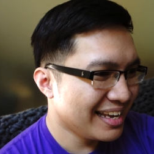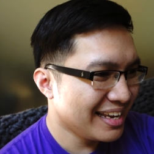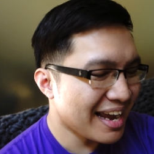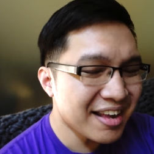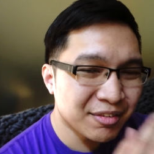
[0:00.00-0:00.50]

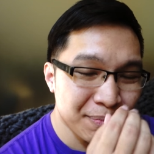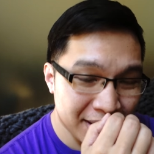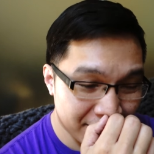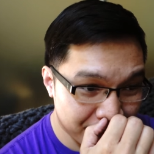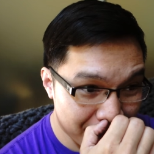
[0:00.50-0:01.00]
he asked
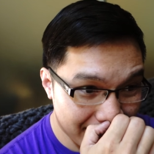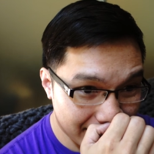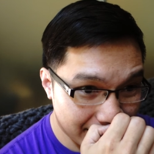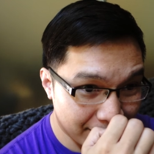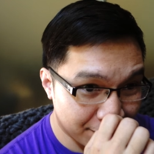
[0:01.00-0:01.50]
me if my
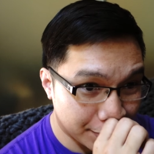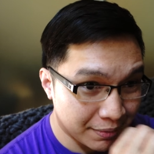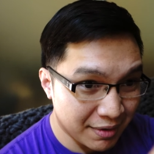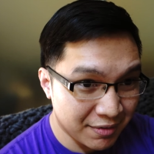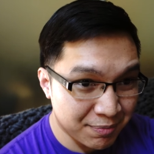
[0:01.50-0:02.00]
if
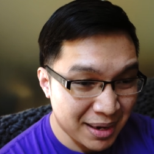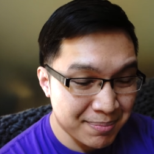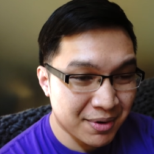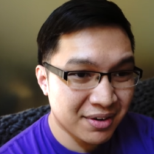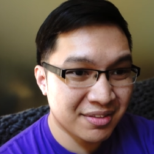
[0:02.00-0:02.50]
if my
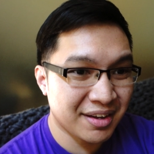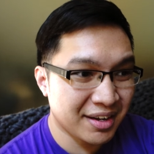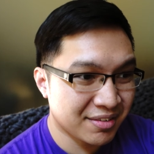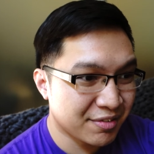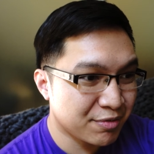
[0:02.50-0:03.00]

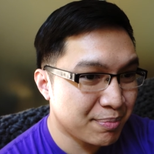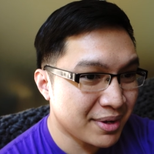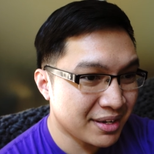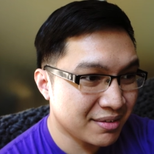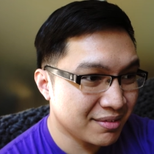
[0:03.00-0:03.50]
birthdays have
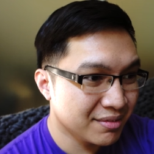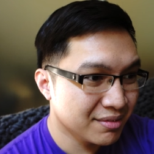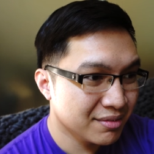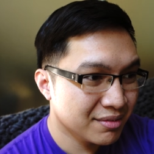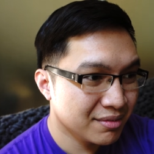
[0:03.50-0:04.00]
been
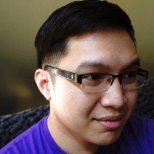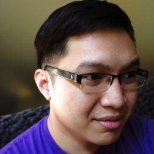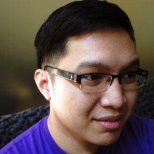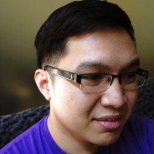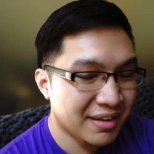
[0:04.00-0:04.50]

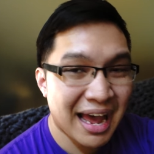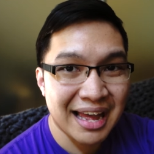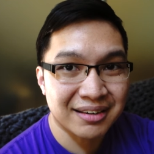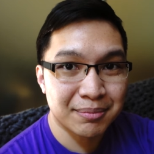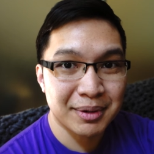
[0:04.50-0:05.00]

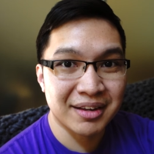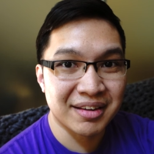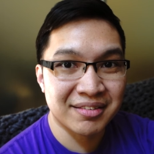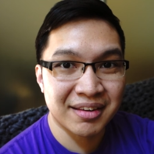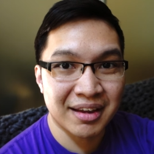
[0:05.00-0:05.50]
sad because
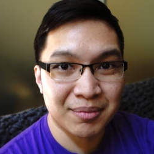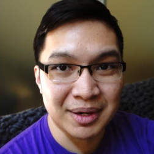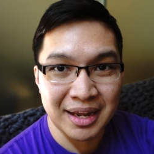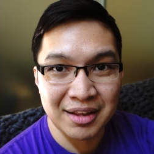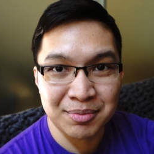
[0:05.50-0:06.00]
I said
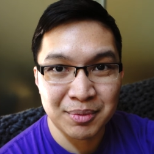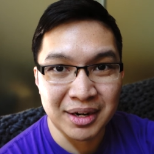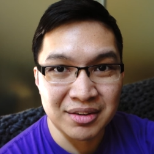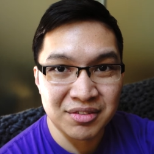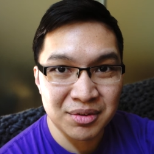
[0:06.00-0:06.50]
when he asked me
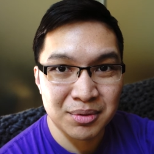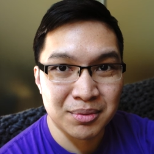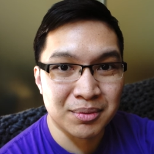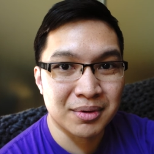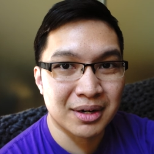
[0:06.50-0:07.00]
what I
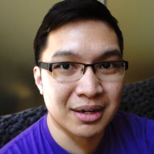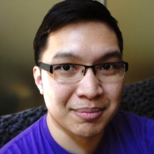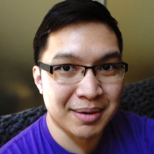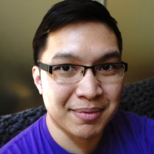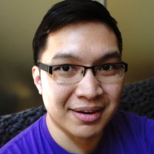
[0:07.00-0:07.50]
do
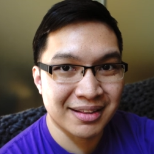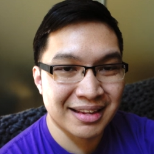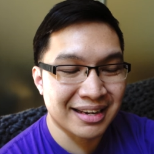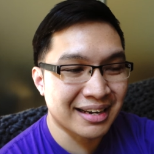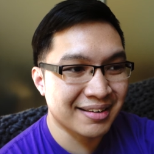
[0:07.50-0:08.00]
on my
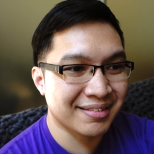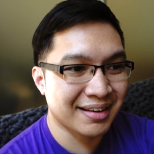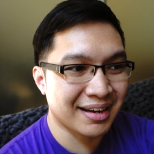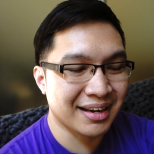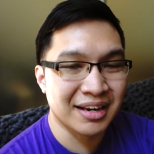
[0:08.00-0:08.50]
birthday, I
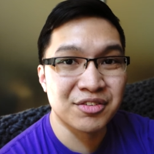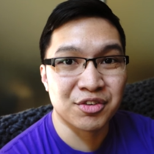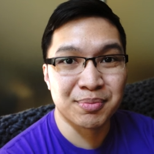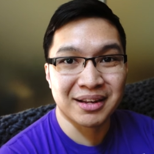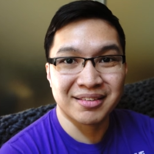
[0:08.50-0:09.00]
say I get
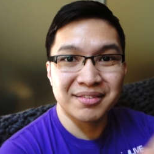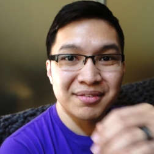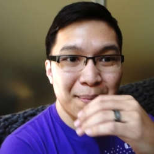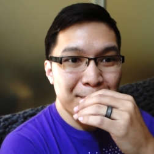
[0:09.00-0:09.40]
introspective.